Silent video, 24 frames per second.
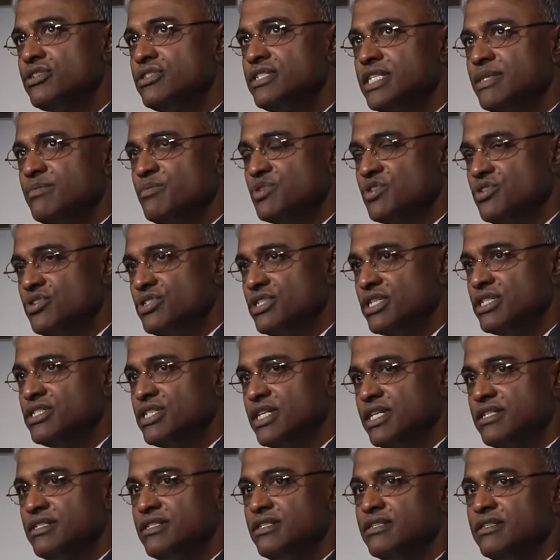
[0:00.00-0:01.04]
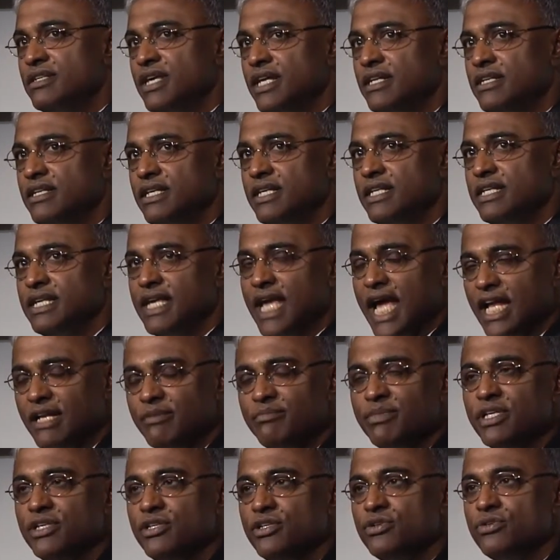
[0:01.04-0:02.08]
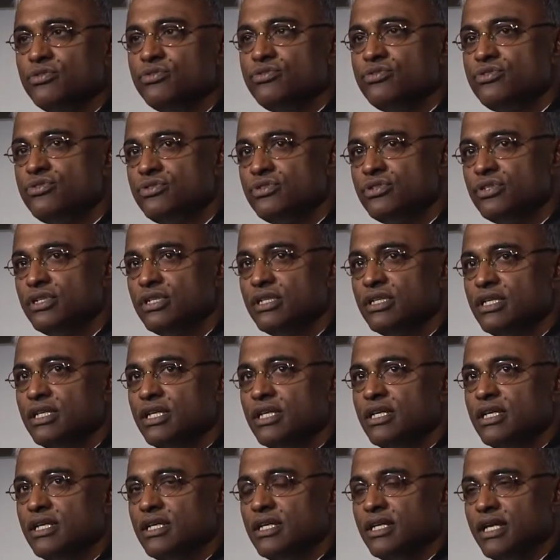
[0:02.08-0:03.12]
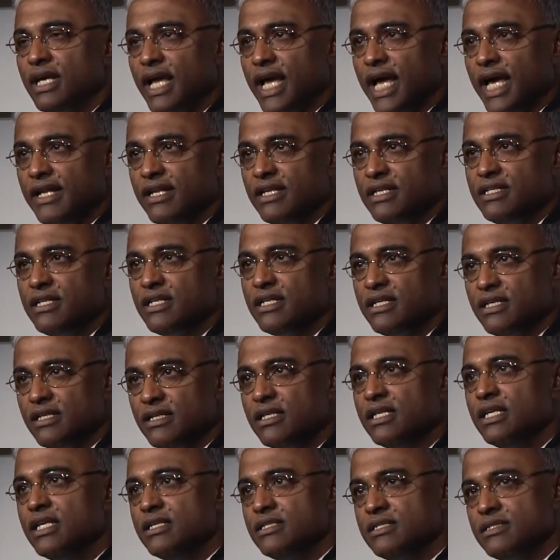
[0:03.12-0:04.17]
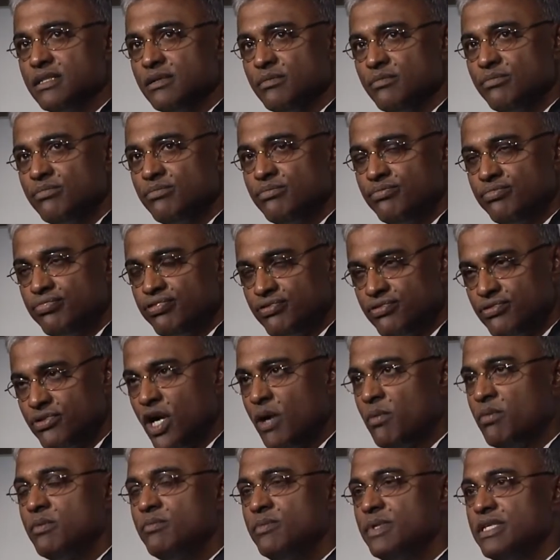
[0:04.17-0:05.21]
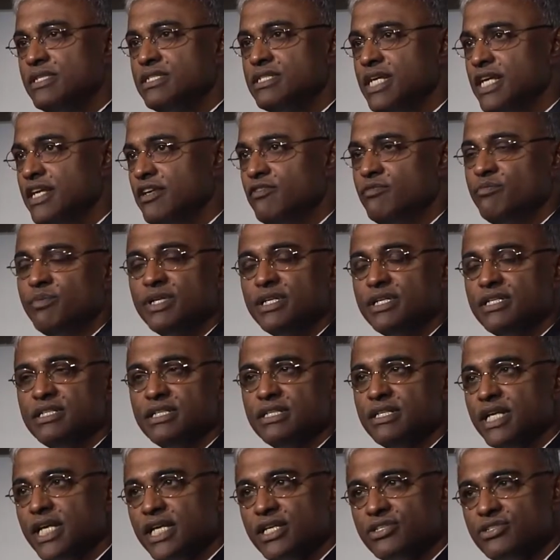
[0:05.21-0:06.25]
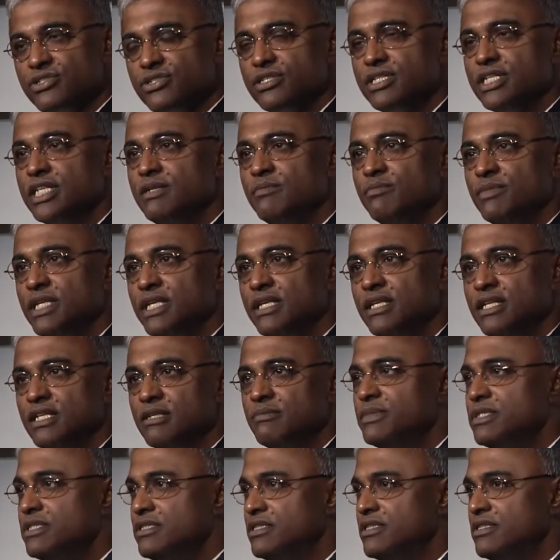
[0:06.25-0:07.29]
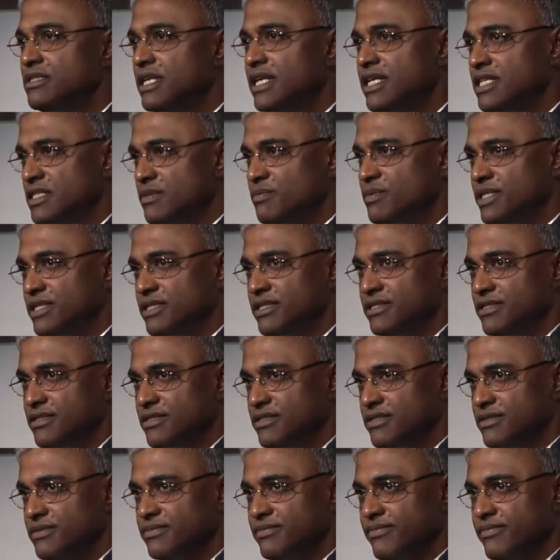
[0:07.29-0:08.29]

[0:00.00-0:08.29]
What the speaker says: seems to suggest that it can be used and it is probably safe, but it's an extremely limited experience.